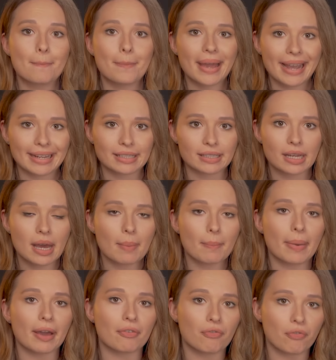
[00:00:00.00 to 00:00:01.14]
paid
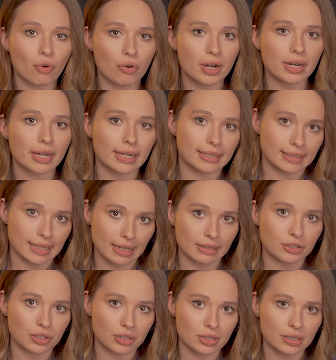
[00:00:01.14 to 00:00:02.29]
by foreign
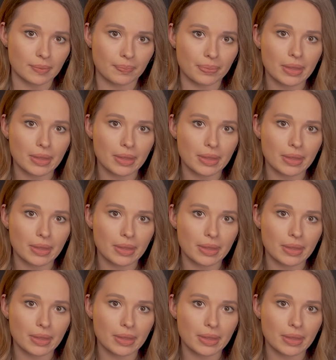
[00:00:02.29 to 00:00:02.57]
intelligence.